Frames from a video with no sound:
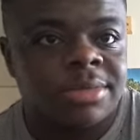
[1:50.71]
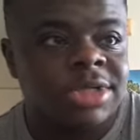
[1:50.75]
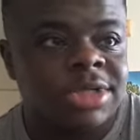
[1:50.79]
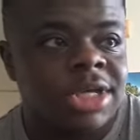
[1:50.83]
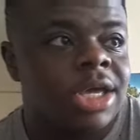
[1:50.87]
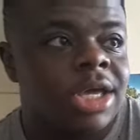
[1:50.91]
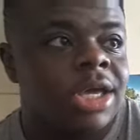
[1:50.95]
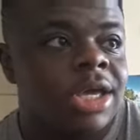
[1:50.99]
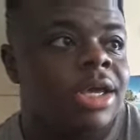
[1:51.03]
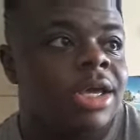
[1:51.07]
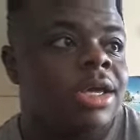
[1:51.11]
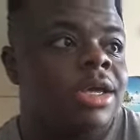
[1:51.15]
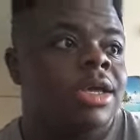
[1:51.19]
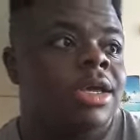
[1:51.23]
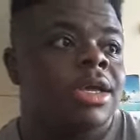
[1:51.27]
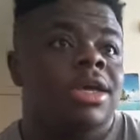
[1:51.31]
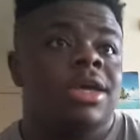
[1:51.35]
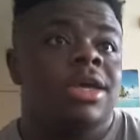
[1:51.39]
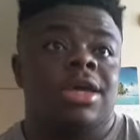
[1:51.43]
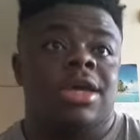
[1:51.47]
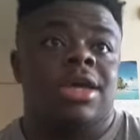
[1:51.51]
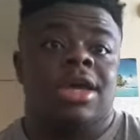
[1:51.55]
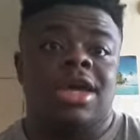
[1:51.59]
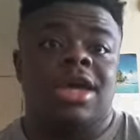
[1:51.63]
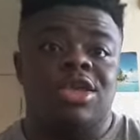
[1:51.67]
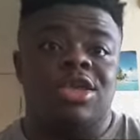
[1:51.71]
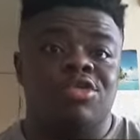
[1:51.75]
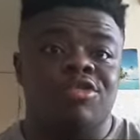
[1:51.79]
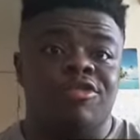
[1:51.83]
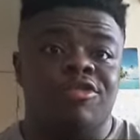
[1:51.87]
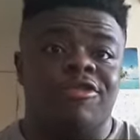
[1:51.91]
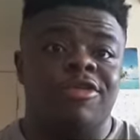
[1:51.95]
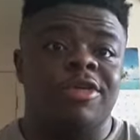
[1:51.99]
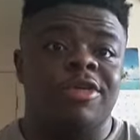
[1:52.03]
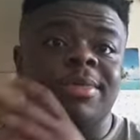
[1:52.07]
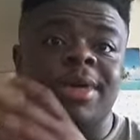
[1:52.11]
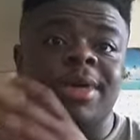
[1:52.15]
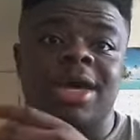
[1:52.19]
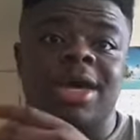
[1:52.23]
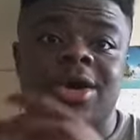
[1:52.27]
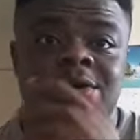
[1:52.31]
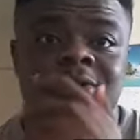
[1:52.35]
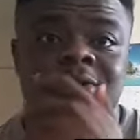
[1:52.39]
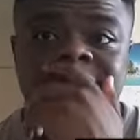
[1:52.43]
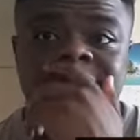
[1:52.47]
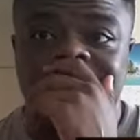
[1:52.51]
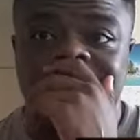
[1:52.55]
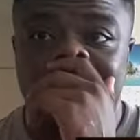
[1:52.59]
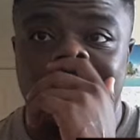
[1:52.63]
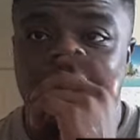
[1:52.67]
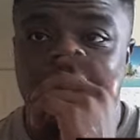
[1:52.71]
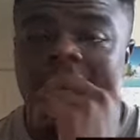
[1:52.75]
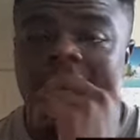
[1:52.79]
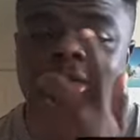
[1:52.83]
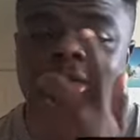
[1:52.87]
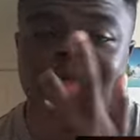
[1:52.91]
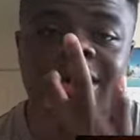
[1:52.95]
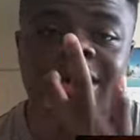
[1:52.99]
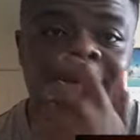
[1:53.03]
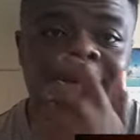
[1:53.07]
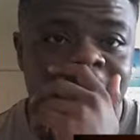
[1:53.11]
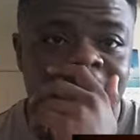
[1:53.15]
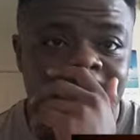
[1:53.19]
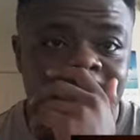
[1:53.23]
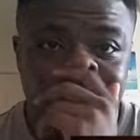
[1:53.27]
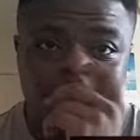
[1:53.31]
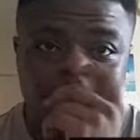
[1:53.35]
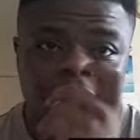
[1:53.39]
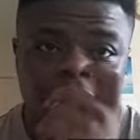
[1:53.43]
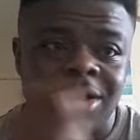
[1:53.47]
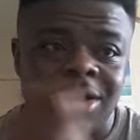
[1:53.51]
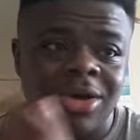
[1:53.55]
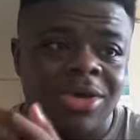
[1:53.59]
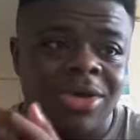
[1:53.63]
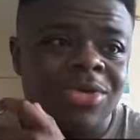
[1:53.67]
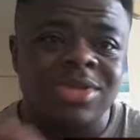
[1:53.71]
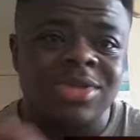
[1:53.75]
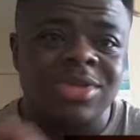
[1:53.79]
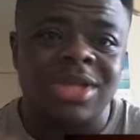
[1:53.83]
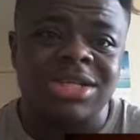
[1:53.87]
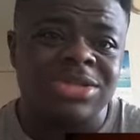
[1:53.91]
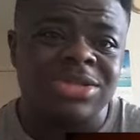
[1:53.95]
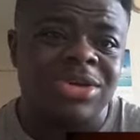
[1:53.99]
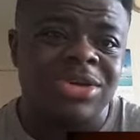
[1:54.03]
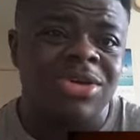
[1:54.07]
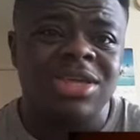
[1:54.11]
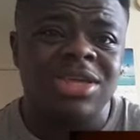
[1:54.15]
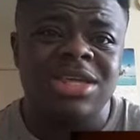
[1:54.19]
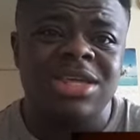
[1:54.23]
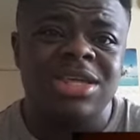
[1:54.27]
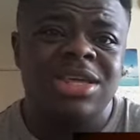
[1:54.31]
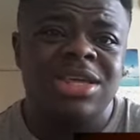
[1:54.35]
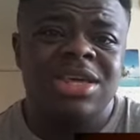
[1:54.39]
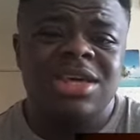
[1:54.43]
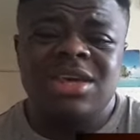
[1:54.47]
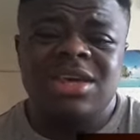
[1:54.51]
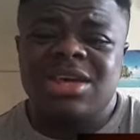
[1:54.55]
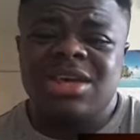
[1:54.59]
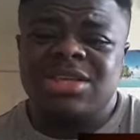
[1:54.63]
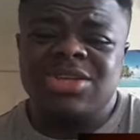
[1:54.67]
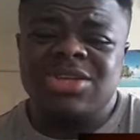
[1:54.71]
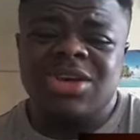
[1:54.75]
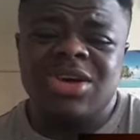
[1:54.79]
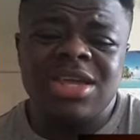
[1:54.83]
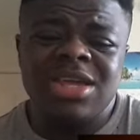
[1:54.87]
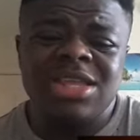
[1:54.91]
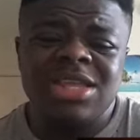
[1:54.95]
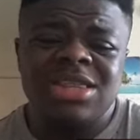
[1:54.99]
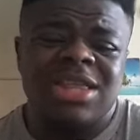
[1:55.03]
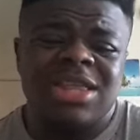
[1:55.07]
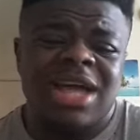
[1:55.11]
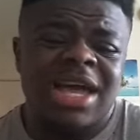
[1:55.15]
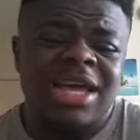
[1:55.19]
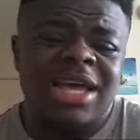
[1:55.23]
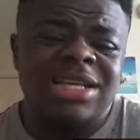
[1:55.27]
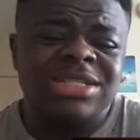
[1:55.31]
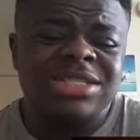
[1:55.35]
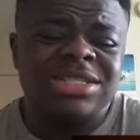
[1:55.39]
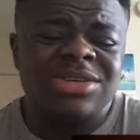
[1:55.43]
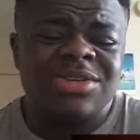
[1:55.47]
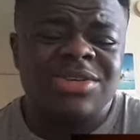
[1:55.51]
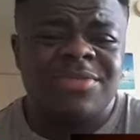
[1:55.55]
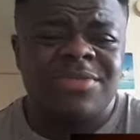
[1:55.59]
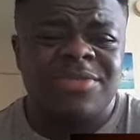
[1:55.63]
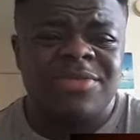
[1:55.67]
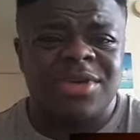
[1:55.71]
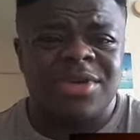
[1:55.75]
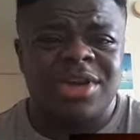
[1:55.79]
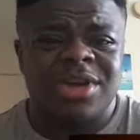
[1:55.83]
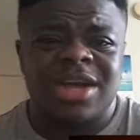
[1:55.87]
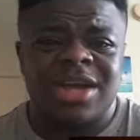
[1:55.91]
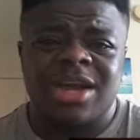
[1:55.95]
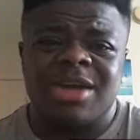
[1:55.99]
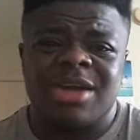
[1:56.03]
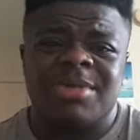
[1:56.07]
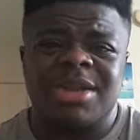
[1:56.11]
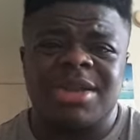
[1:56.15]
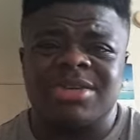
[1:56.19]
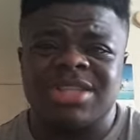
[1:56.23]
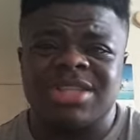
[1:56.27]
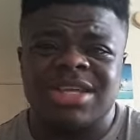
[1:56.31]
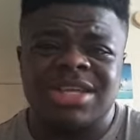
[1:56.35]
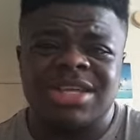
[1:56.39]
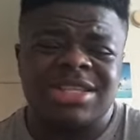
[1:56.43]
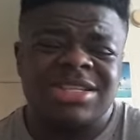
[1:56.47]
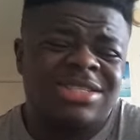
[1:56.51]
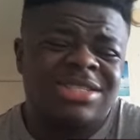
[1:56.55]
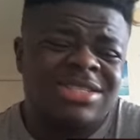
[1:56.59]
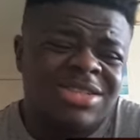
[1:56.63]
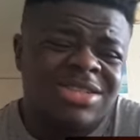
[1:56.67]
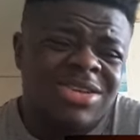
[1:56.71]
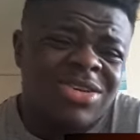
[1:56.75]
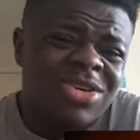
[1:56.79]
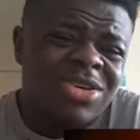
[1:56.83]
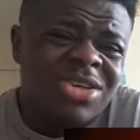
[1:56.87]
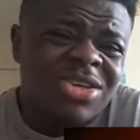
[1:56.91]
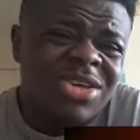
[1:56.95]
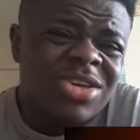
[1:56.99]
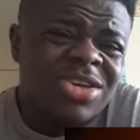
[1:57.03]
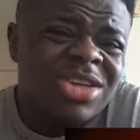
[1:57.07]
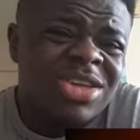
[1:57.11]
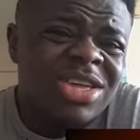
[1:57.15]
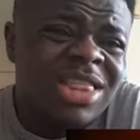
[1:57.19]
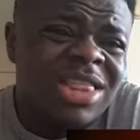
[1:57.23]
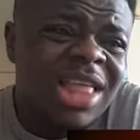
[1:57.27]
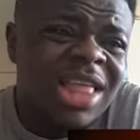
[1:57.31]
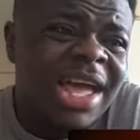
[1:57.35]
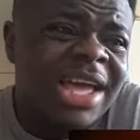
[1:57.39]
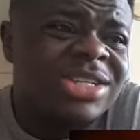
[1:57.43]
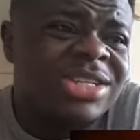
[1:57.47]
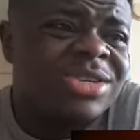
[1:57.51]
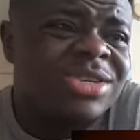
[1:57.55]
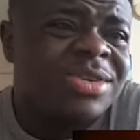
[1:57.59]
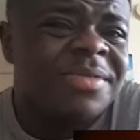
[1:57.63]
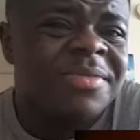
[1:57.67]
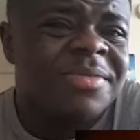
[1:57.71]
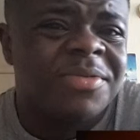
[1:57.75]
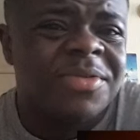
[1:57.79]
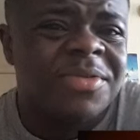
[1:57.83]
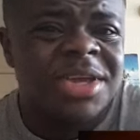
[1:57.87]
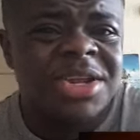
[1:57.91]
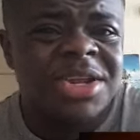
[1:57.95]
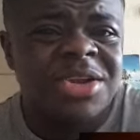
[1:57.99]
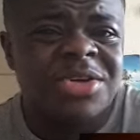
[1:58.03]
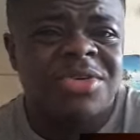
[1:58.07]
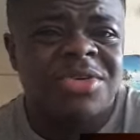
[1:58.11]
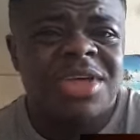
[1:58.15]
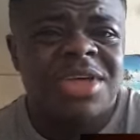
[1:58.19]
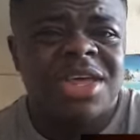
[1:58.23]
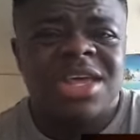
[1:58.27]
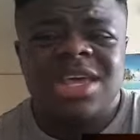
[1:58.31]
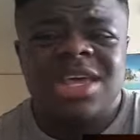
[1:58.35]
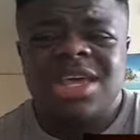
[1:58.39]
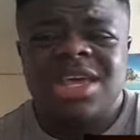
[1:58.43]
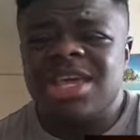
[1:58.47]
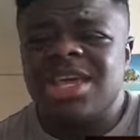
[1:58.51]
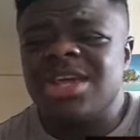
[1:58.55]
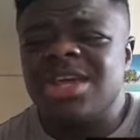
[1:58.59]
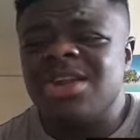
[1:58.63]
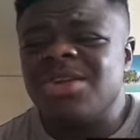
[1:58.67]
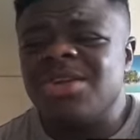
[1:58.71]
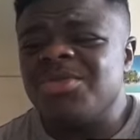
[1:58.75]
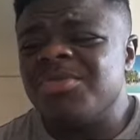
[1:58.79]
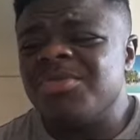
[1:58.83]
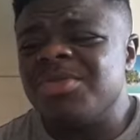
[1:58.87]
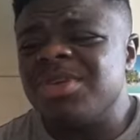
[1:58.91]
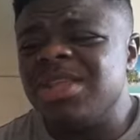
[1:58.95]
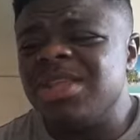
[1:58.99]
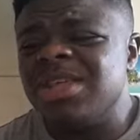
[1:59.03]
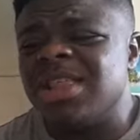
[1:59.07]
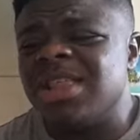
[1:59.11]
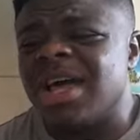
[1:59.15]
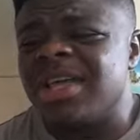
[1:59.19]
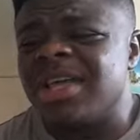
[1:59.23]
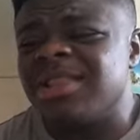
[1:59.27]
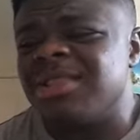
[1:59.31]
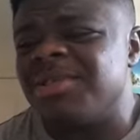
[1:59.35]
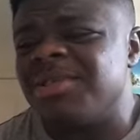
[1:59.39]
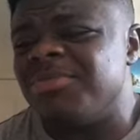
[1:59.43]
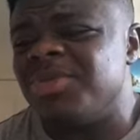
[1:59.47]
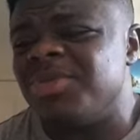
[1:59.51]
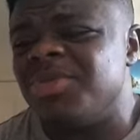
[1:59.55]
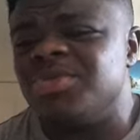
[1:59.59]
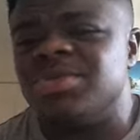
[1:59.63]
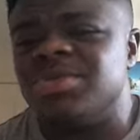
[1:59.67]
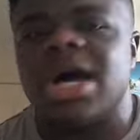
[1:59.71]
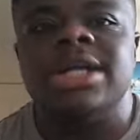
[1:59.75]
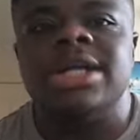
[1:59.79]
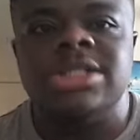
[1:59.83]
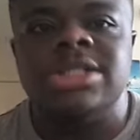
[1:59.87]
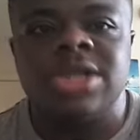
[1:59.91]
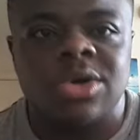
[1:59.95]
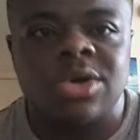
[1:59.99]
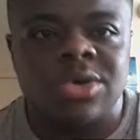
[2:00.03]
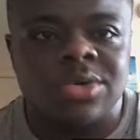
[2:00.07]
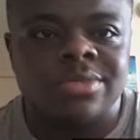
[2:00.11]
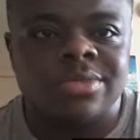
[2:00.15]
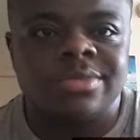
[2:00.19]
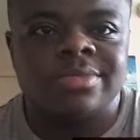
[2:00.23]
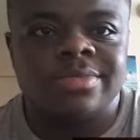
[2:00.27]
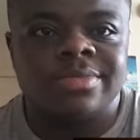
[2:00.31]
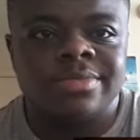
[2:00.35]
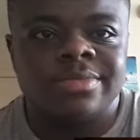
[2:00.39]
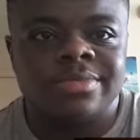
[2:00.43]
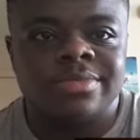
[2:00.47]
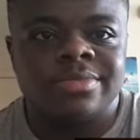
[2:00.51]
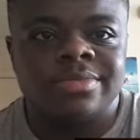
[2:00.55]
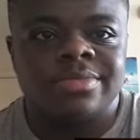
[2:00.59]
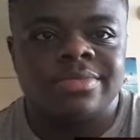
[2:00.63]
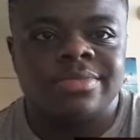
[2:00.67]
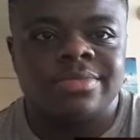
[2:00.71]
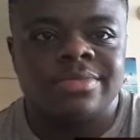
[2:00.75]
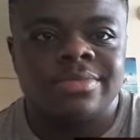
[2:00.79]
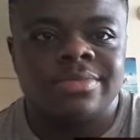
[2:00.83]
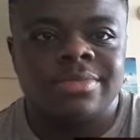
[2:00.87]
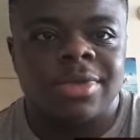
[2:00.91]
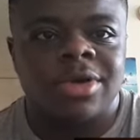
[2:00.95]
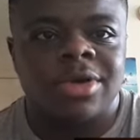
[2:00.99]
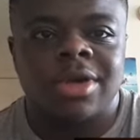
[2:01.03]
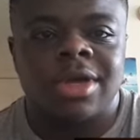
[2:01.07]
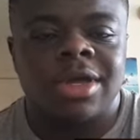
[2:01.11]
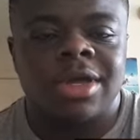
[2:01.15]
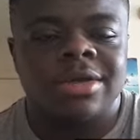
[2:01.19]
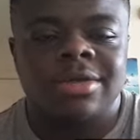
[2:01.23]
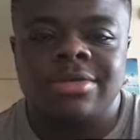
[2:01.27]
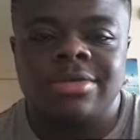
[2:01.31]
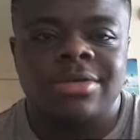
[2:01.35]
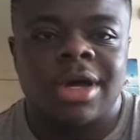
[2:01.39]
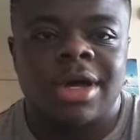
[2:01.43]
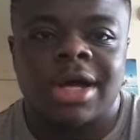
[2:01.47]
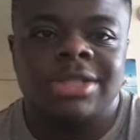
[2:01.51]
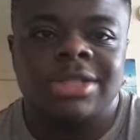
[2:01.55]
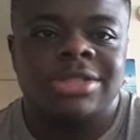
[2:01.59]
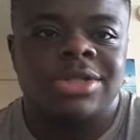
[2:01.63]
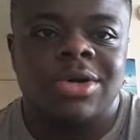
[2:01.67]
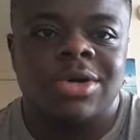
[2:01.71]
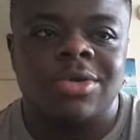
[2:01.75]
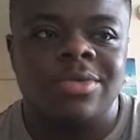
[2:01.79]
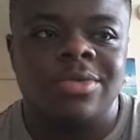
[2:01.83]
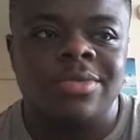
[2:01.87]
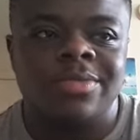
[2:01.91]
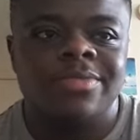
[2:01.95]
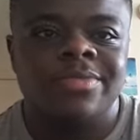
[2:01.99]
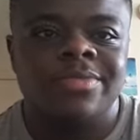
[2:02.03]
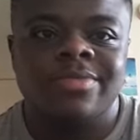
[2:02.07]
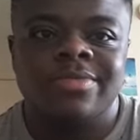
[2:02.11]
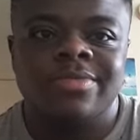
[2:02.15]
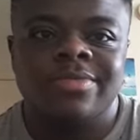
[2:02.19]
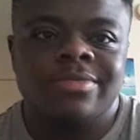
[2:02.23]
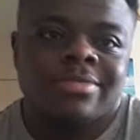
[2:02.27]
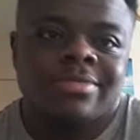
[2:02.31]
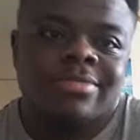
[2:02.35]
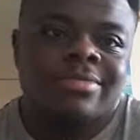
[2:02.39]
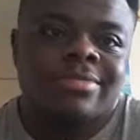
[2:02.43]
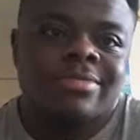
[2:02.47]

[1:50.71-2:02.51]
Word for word: You know what I'm saying? And you females, y'all y'all probably like, oh, that's all he that's all he likes her for. And everybody is like, that's all he likes her for. He don't he don't really like the music. I don't. Okay, I don't.